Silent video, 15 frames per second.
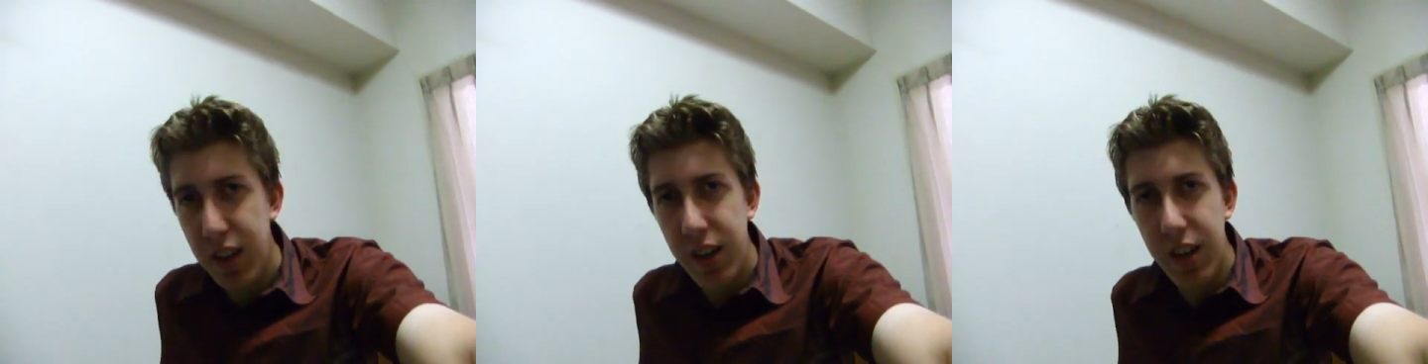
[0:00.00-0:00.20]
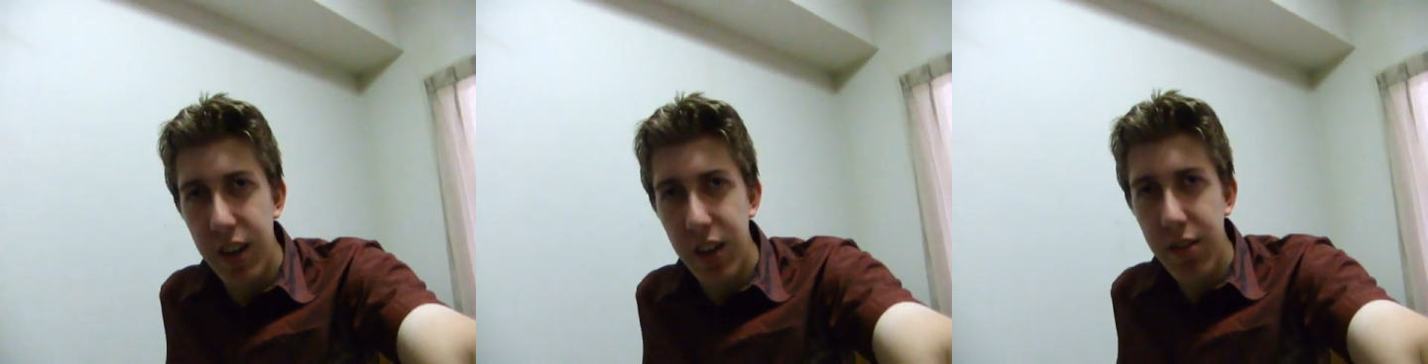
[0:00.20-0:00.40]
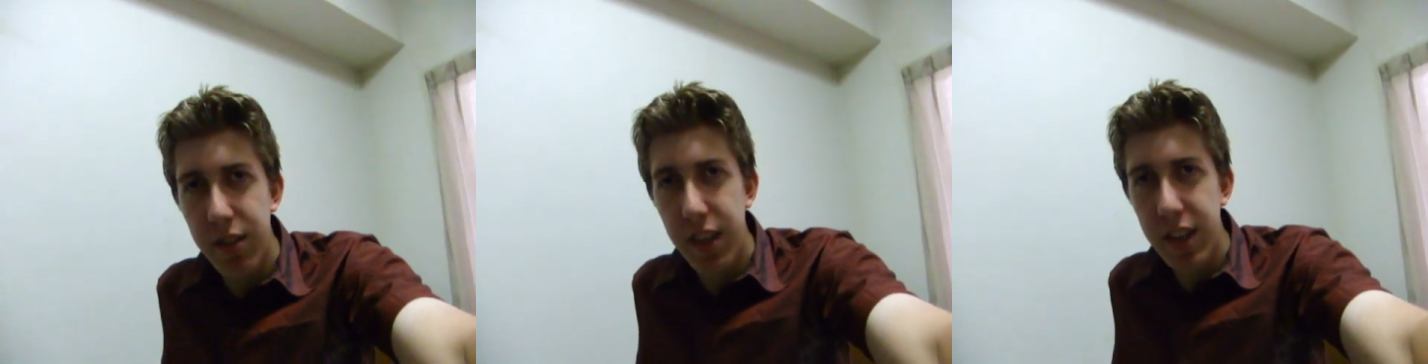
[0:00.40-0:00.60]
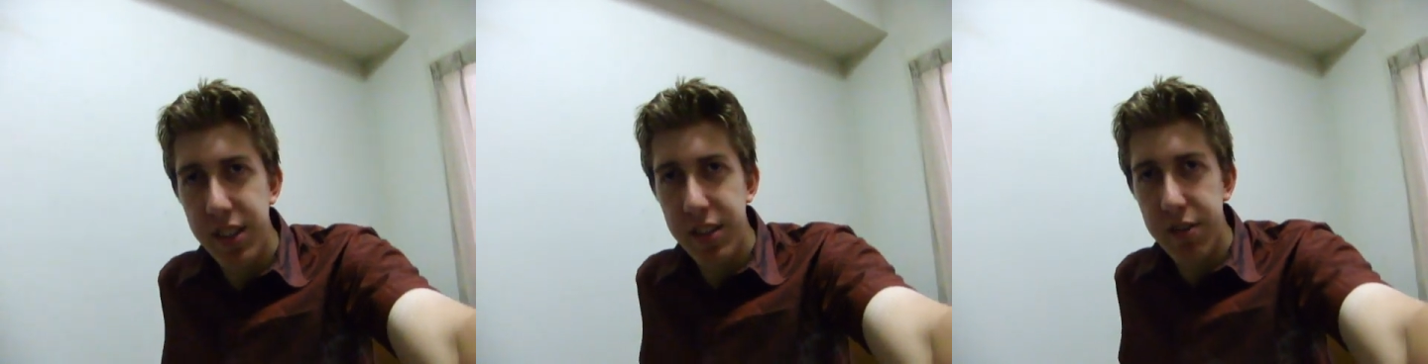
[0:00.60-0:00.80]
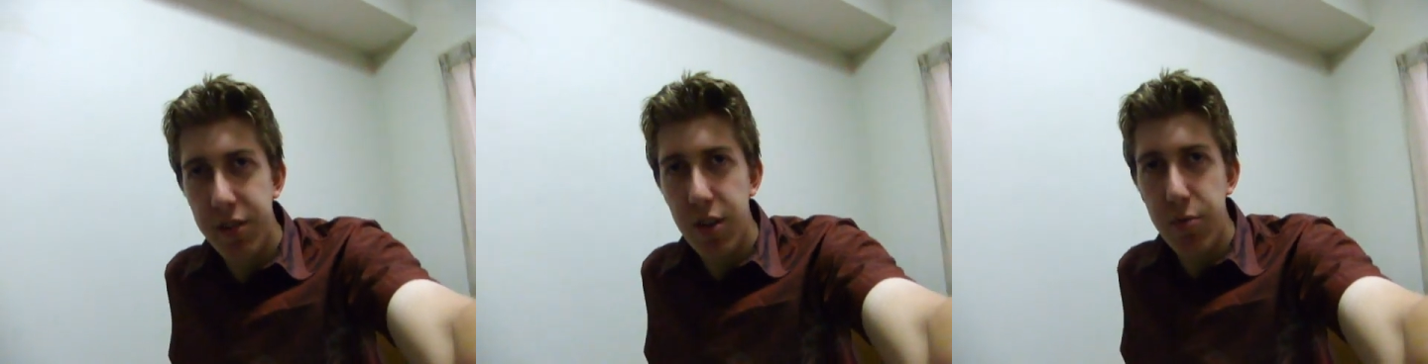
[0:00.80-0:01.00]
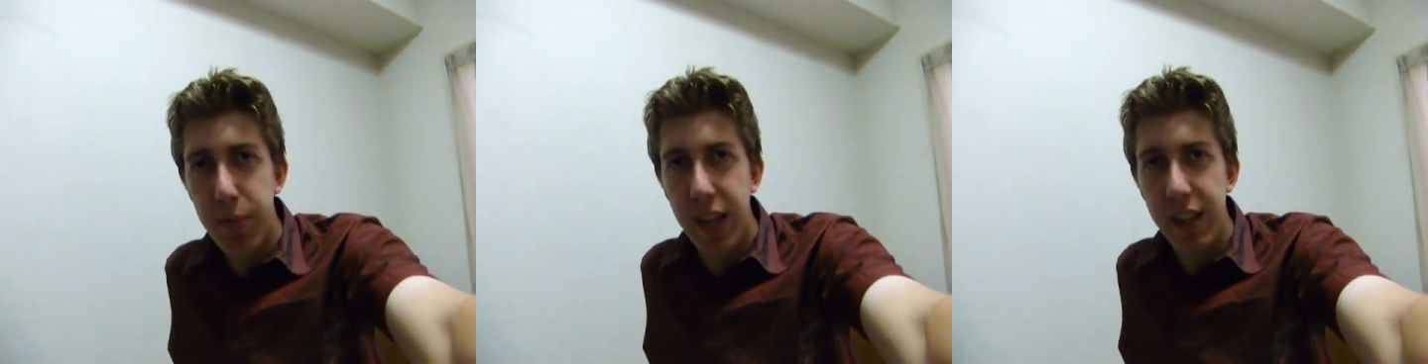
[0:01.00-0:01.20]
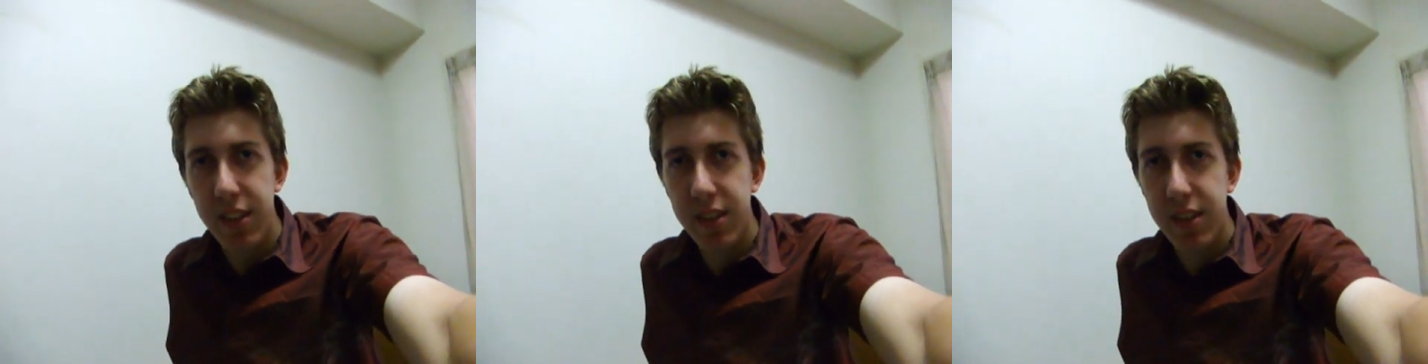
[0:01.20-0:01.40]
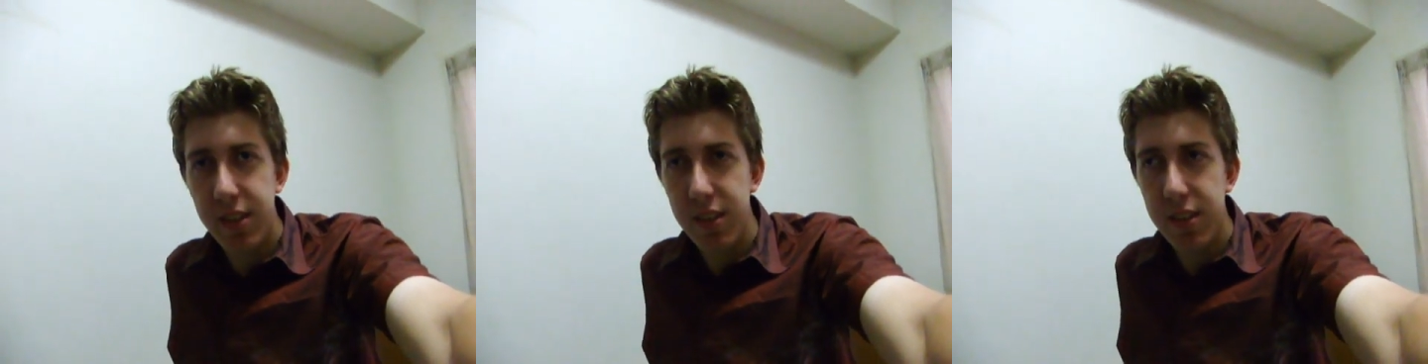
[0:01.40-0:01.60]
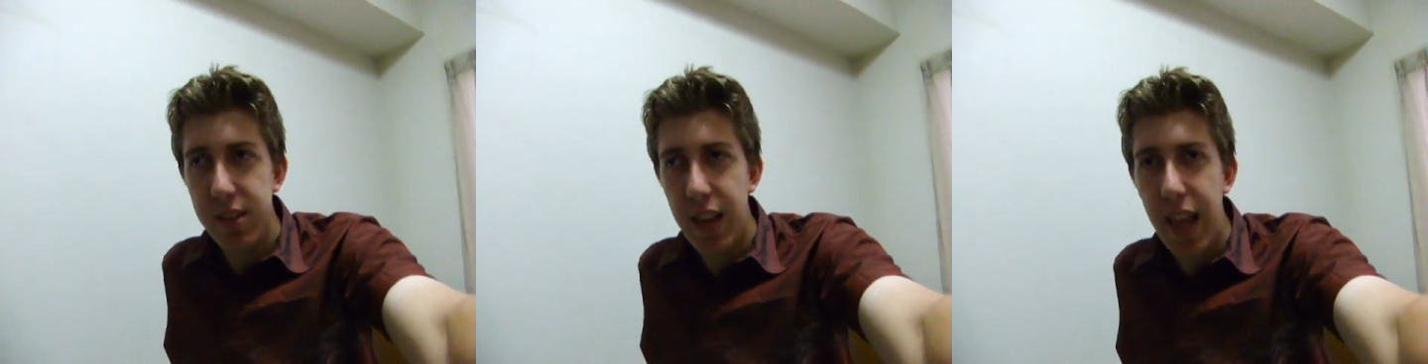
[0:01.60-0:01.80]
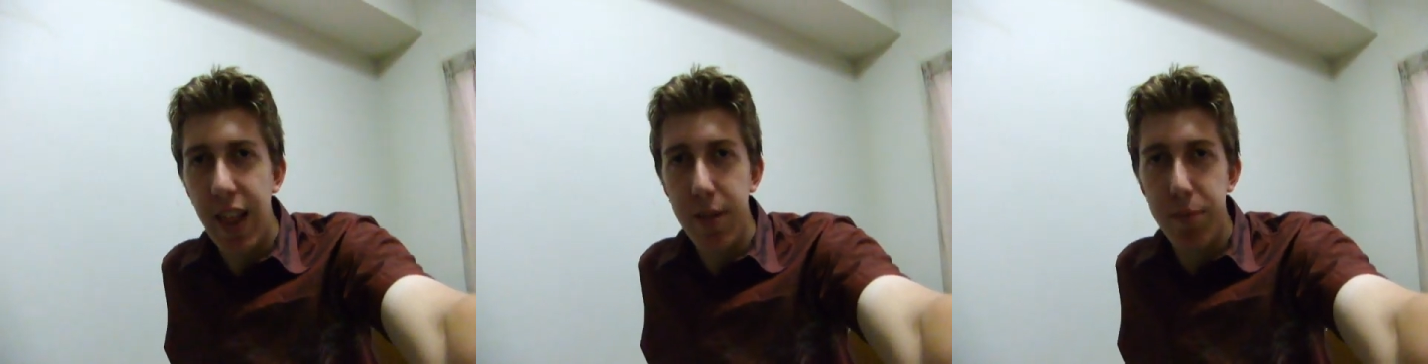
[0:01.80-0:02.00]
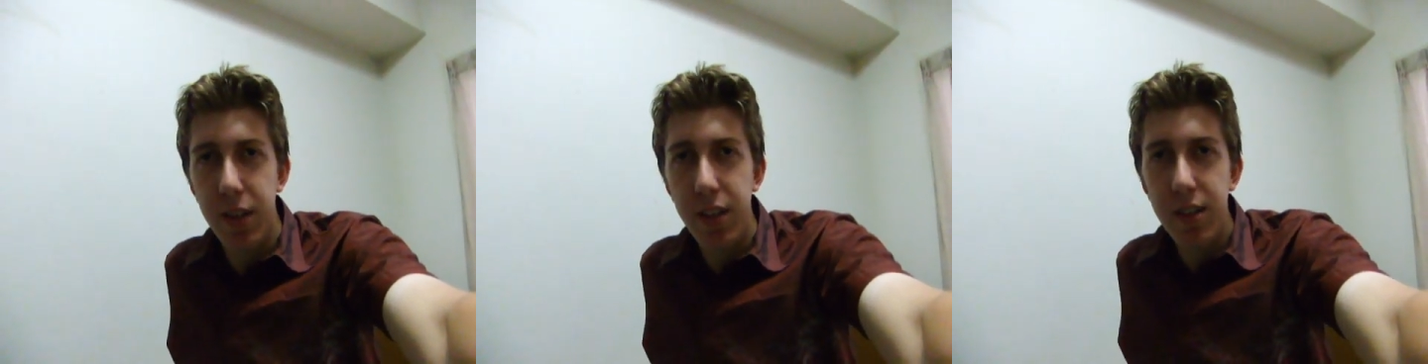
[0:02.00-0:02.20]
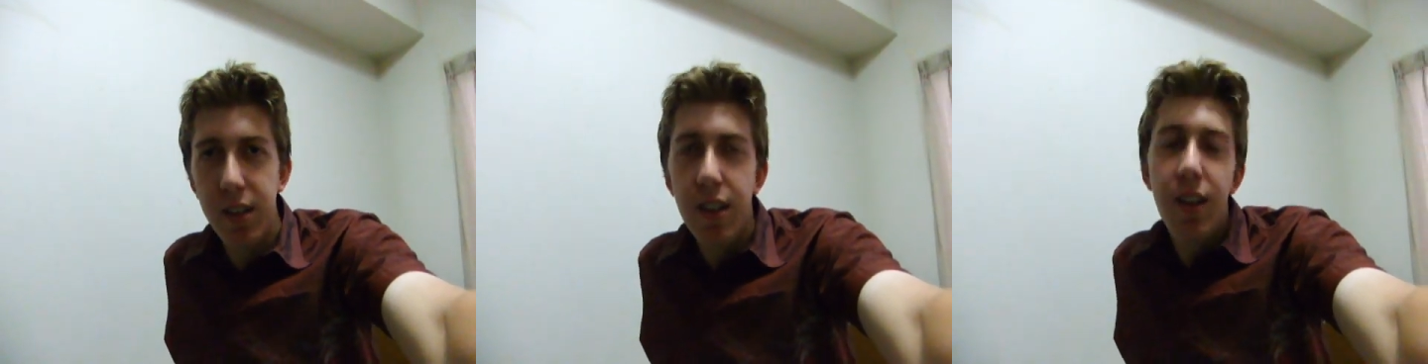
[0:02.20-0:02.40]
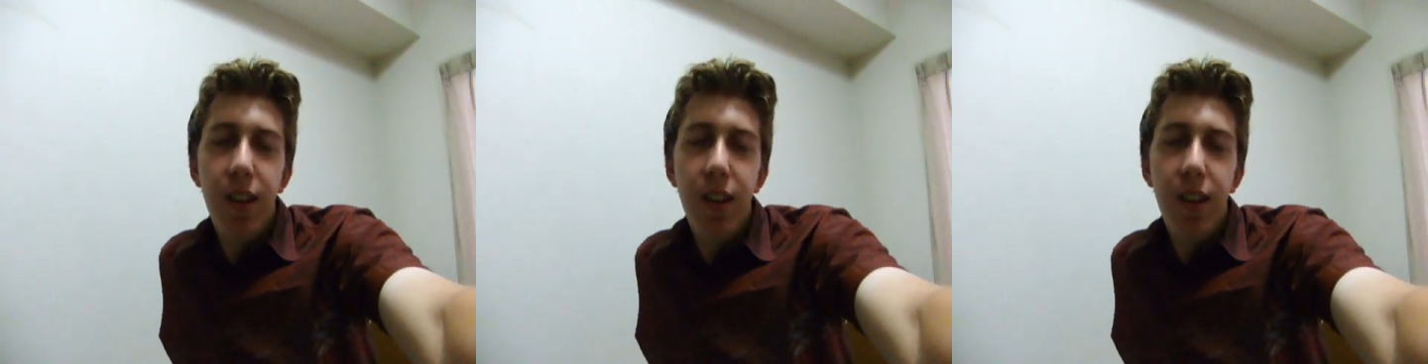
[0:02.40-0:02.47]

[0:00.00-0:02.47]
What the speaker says: you know, there's the romance element.